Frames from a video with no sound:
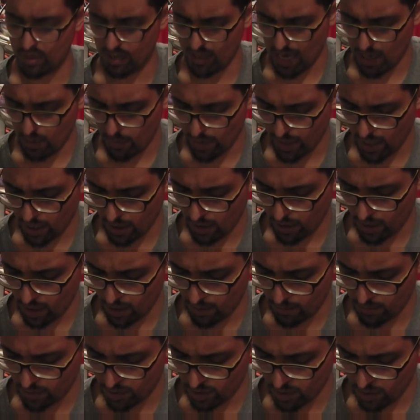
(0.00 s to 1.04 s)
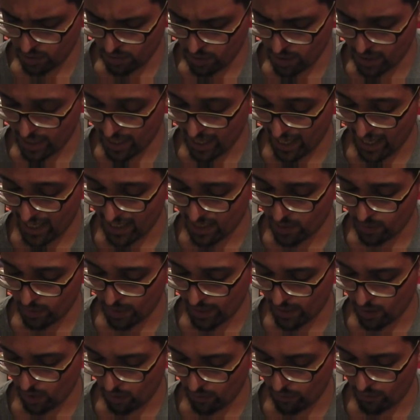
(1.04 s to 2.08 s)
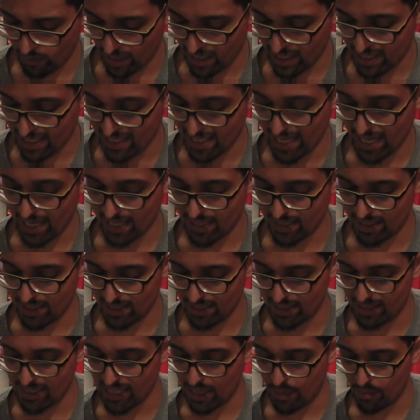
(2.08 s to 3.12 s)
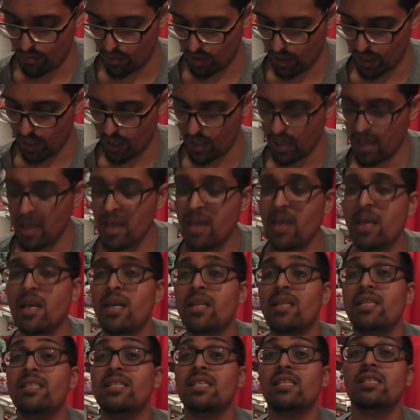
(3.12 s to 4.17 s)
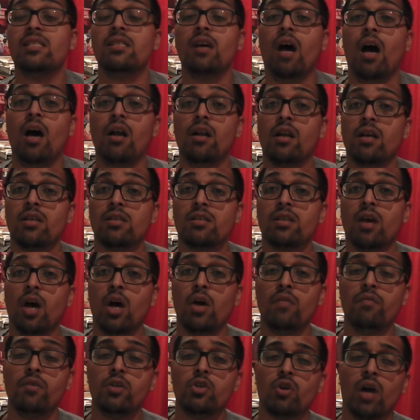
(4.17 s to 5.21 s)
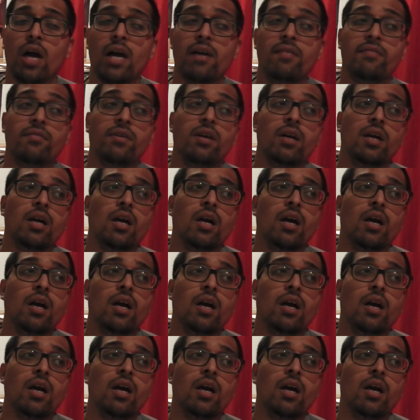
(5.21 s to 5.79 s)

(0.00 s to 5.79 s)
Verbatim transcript: Now we're going up to Gateway of the Six Samurai. This is Stardust Overdrive.